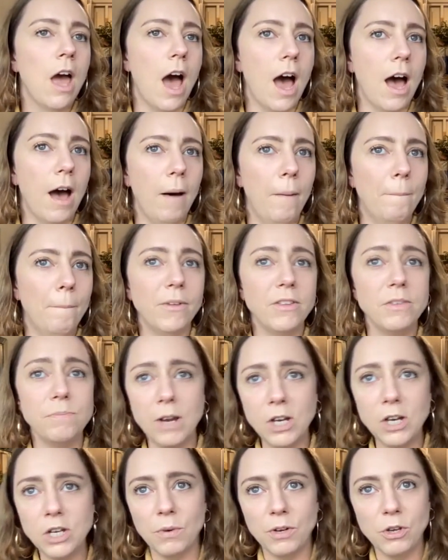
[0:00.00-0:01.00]
But
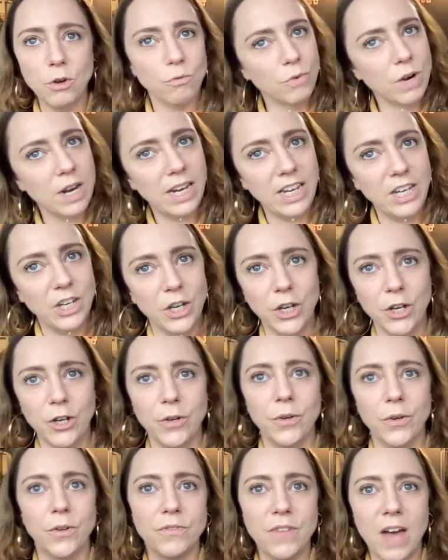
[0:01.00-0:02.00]
especially when you're really
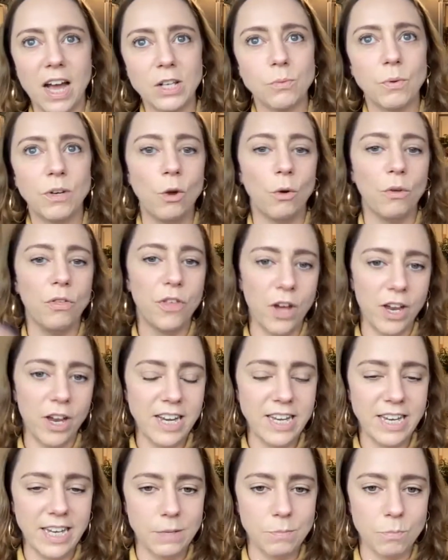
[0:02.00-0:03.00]
new, that's when your third
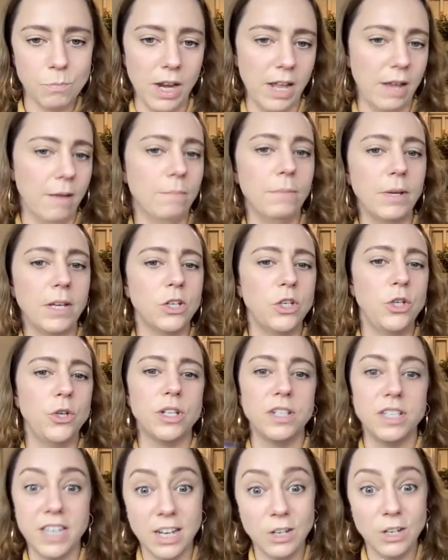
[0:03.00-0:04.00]
AD is brilliant, because you
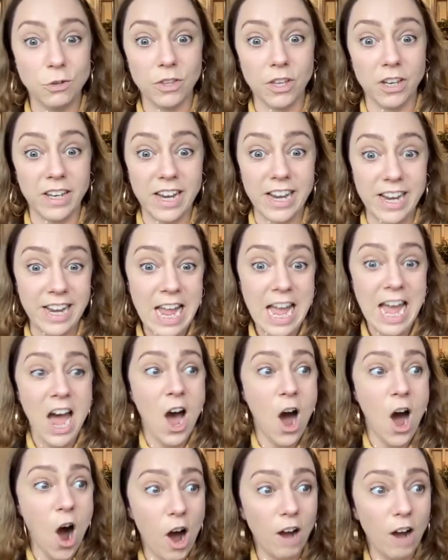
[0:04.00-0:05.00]
can say to your third AD,
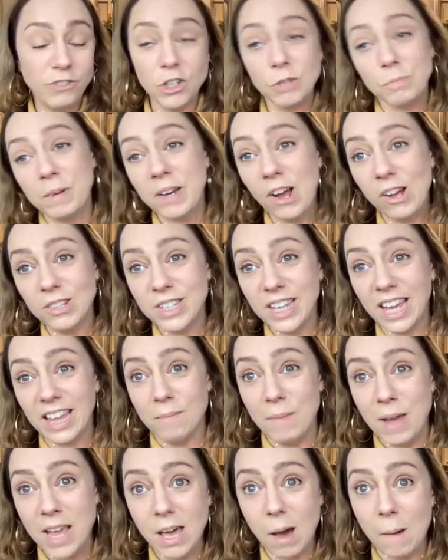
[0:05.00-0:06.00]
oh, I've just been asked to get
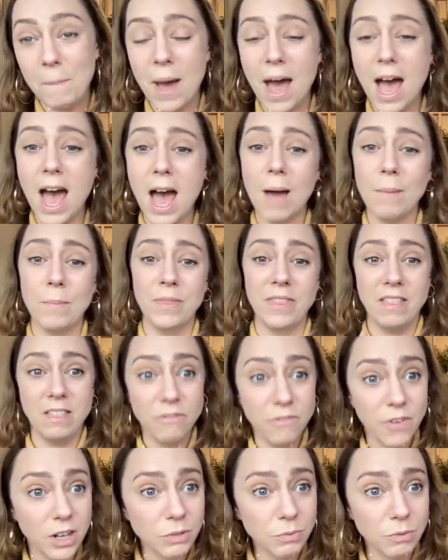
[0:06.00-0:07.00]
the makeup bag, but then
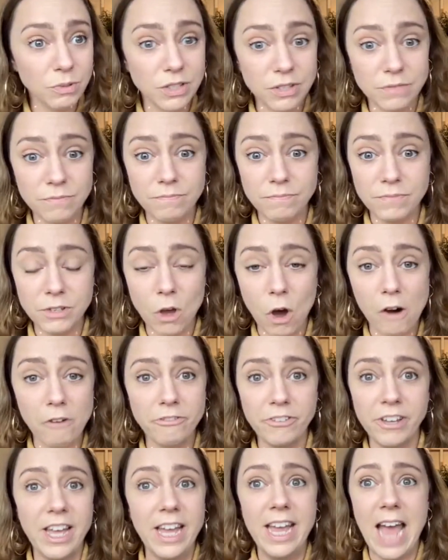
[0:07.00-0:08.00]
the first wants a
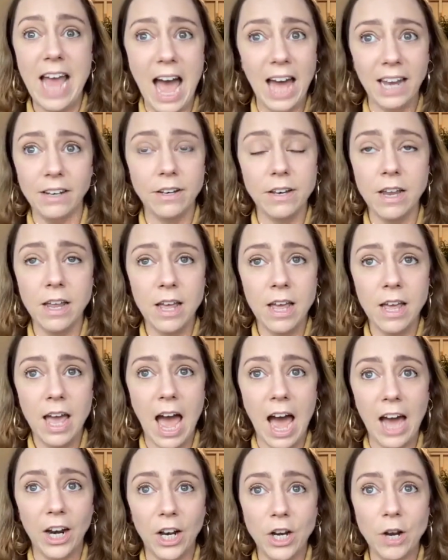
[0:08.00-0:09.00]
coffee, and
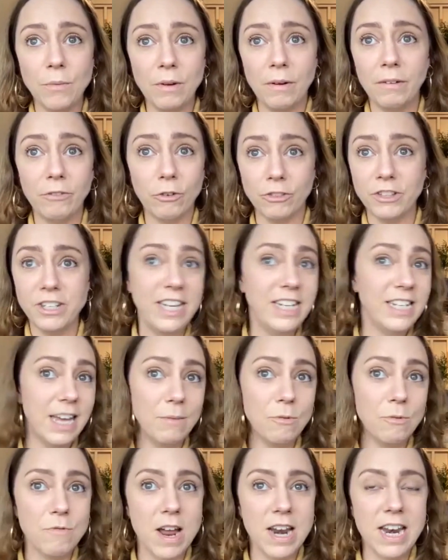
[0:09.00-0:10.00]
I know we haven't got the tea
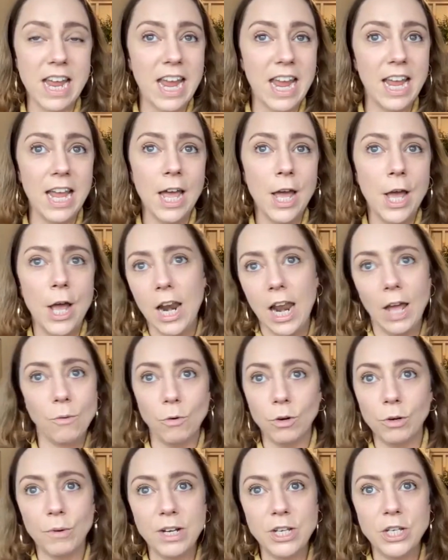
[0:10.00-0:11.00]
table ready. Like,
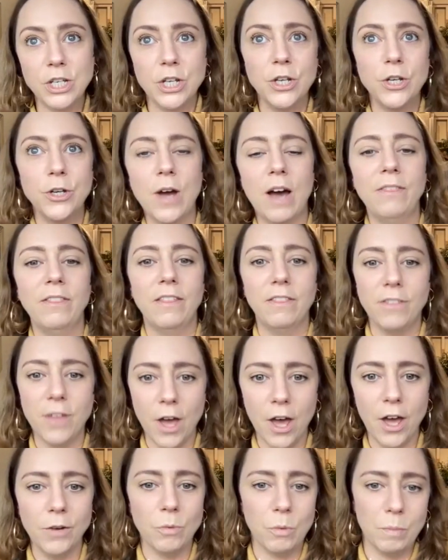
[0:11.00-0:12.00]
what do I do? And then
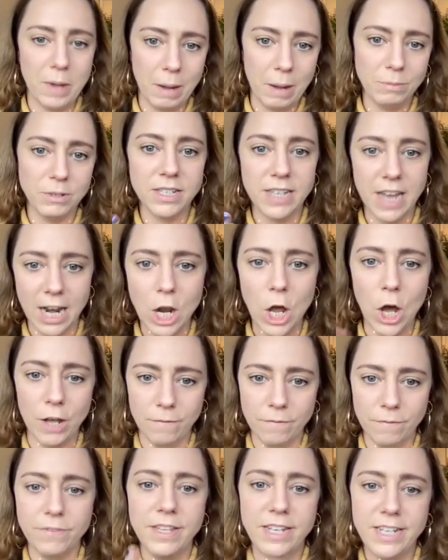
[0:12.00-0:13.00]
third will be able to say, look,
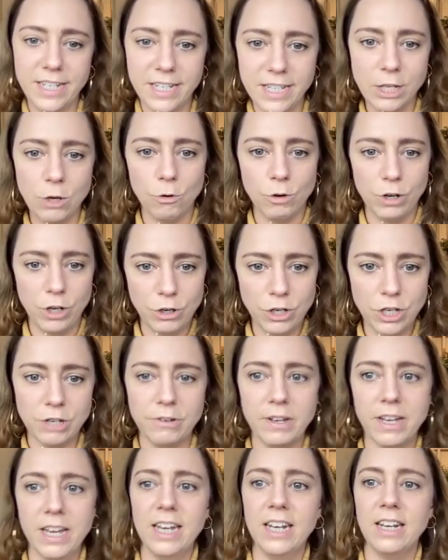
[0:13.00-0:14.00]
this is the order you do
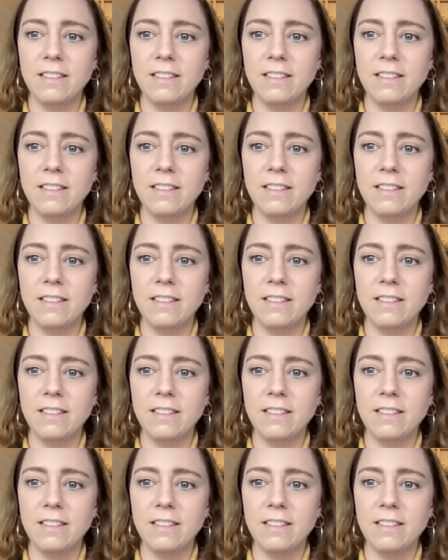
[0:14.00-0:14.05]
it in.